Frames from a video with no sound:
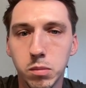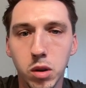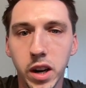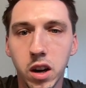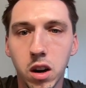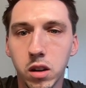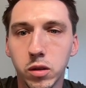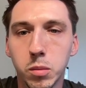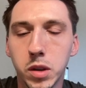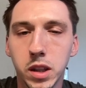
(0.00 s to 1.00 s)
pretty high
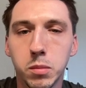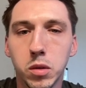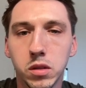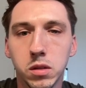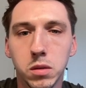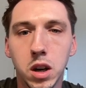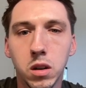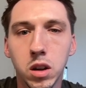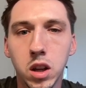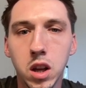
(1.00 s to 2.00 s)
on the predicted points as well.